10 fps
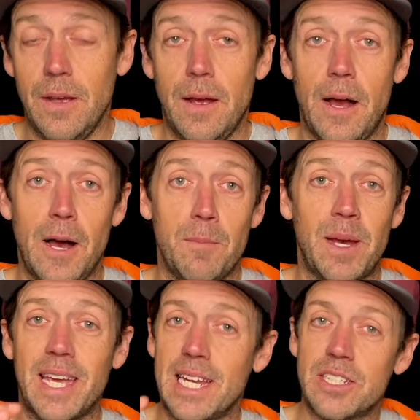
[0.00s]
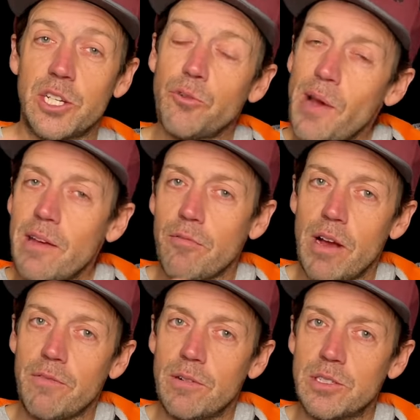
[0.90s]
Again, it's a great
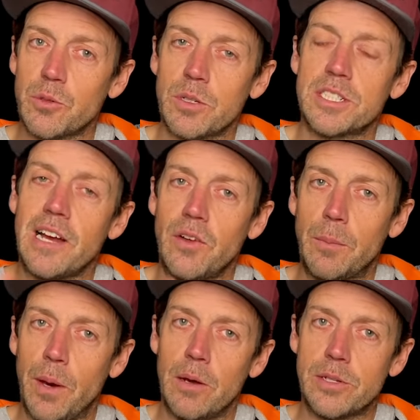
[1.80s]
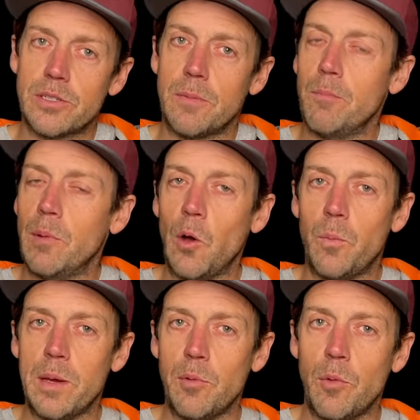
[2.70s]
reference or a sounding post. A lot of
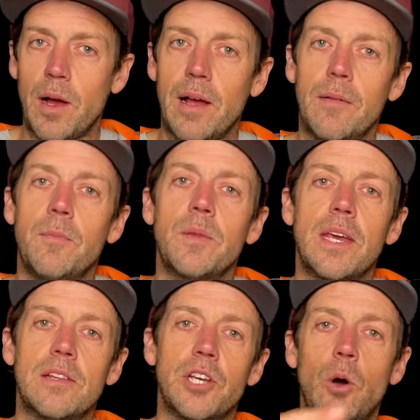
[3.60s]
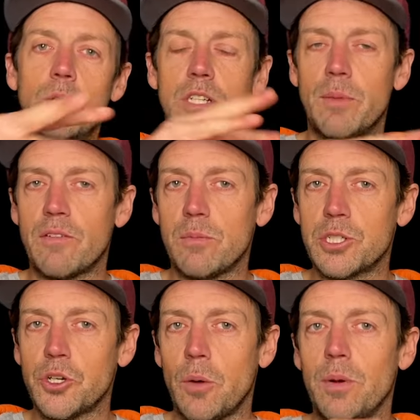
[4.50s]
people get told something from a
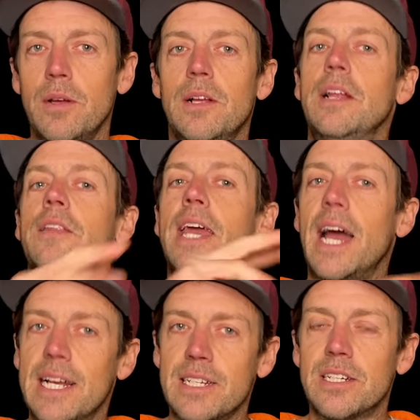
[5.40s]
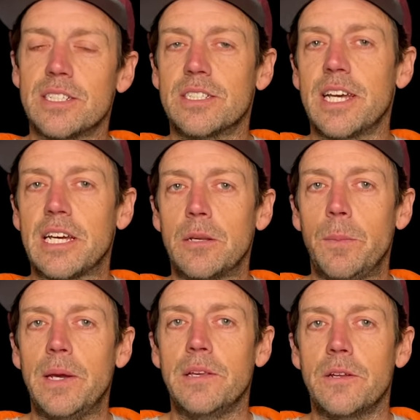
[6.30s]
shop, they ask us a second
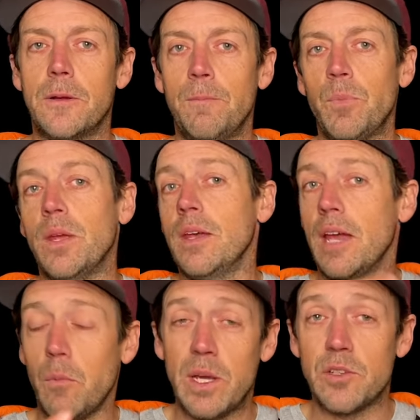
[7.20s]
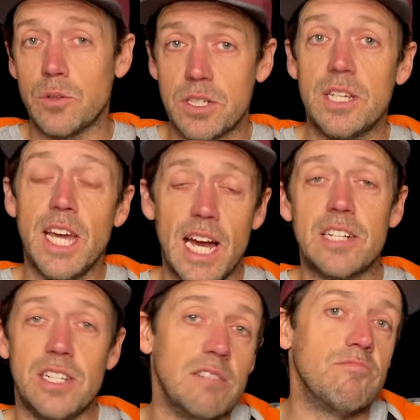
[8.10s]
opinion, and we sort of say, yeah,
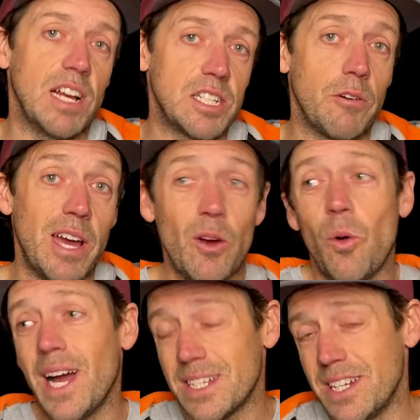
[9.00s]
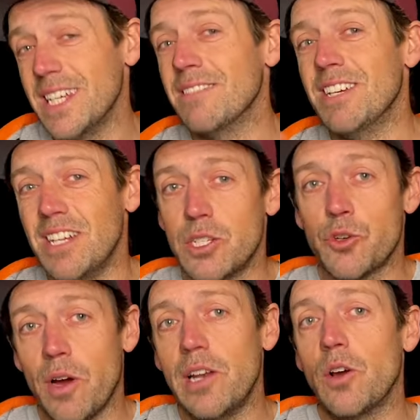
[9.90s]
actually, that's great, or actually,
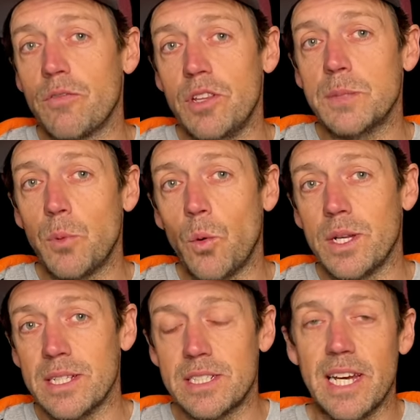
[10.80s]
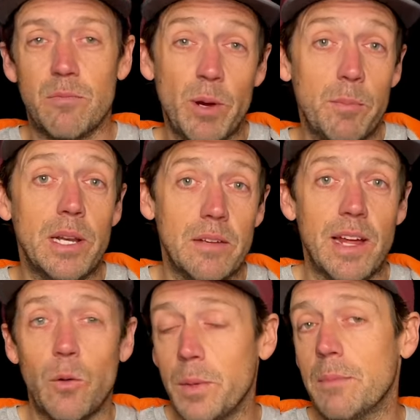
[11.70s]
try and look for this board instead. We believe that
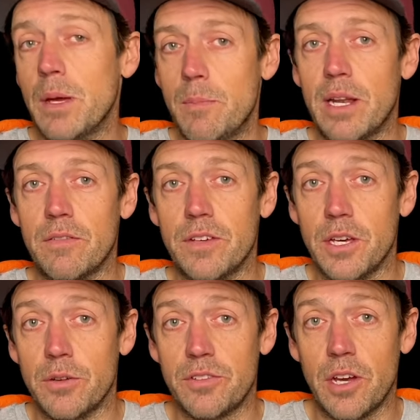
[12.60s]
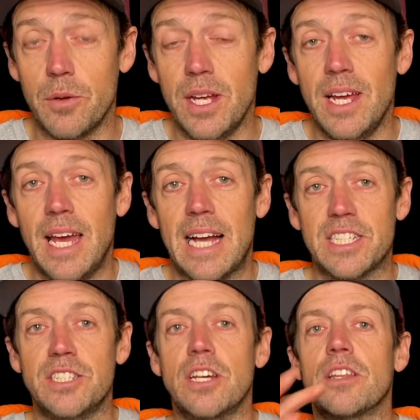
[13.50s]
will be a bit better for you. So that's
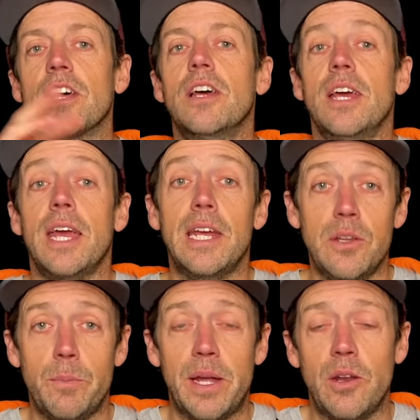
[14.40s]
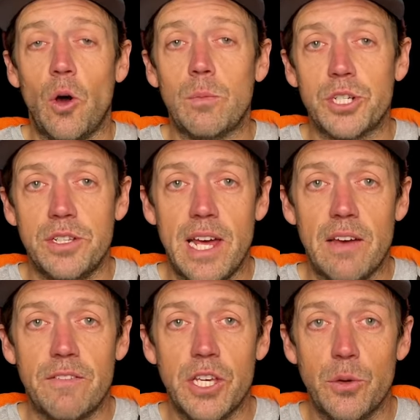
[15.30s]
another independent option there
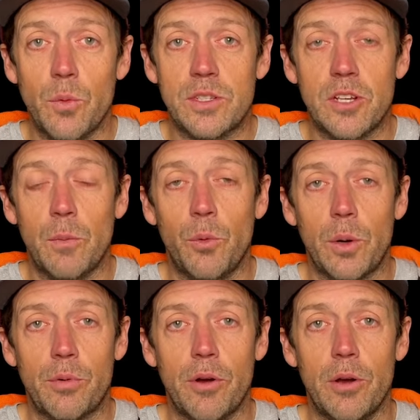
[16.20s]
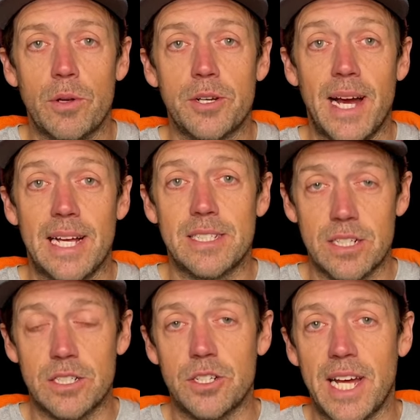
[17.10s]
for you with SUPboarder Pro to ask
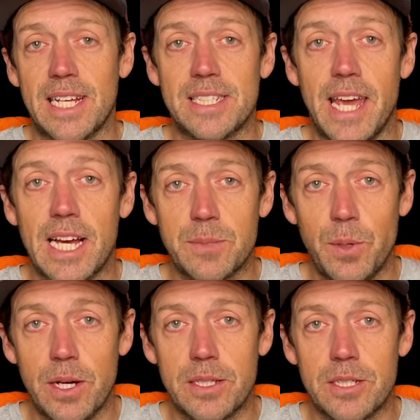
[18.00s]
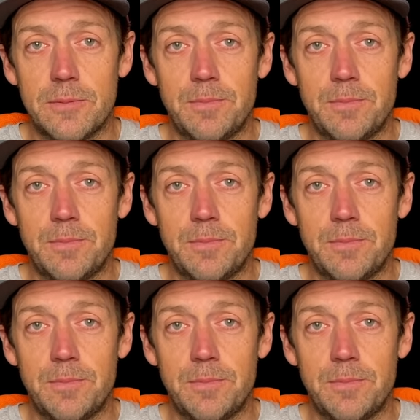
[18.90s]
us and ask the experts.